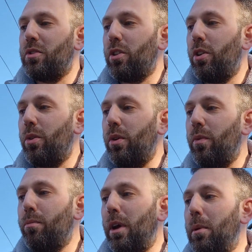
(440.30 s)
so
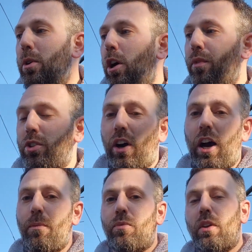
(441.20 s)
maybe over
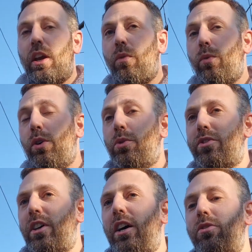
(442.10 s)
time it will
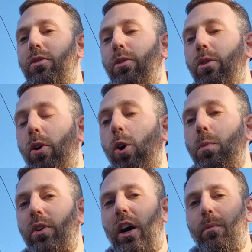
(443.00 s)
start to
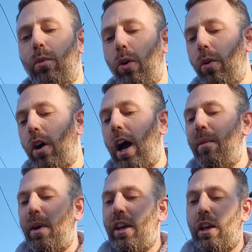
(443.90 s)
open up more.
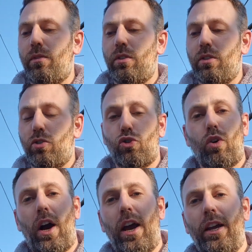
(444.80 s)
I may even
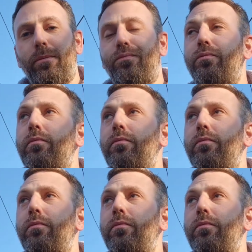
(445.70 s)
try